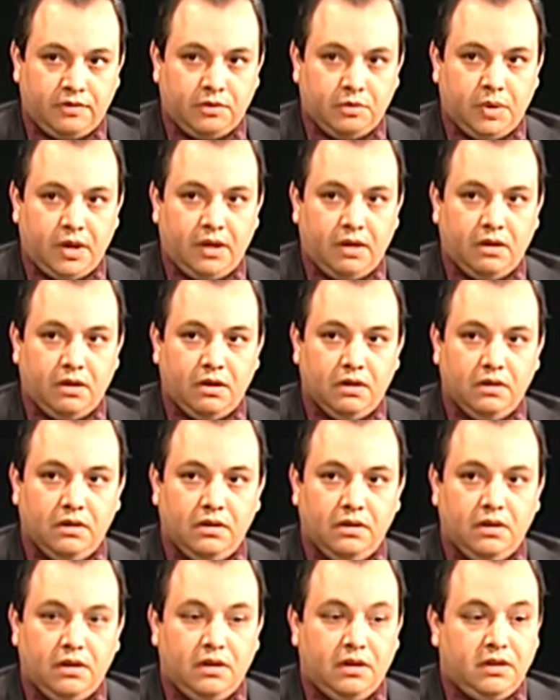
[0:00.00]
the radar.
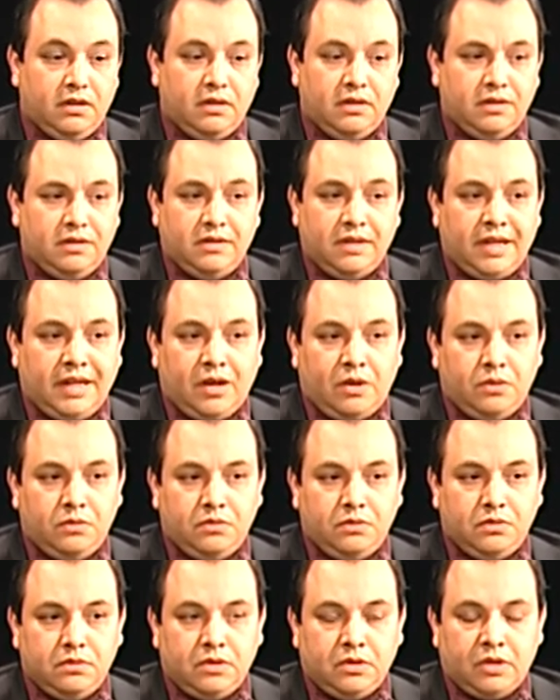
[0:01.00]
Mm -hmm. They don't.
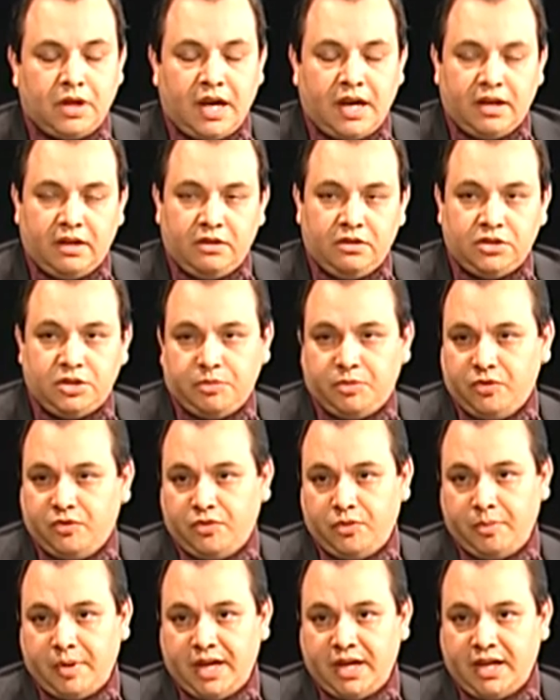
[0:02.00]
They're not eligible
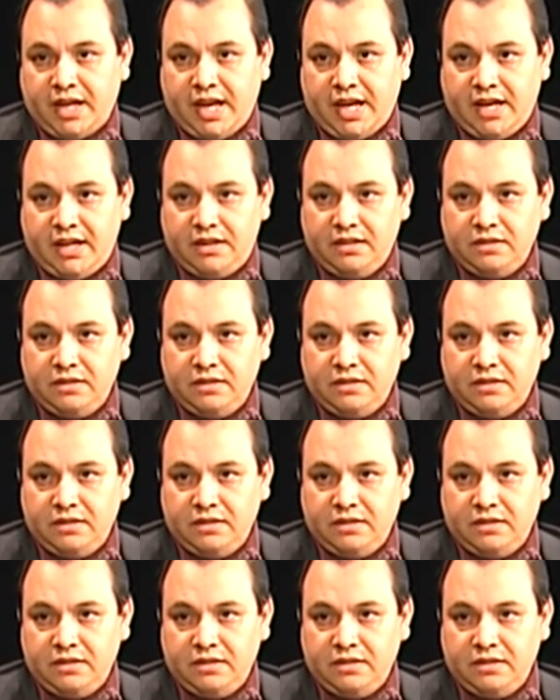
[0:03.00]
for Medicaid.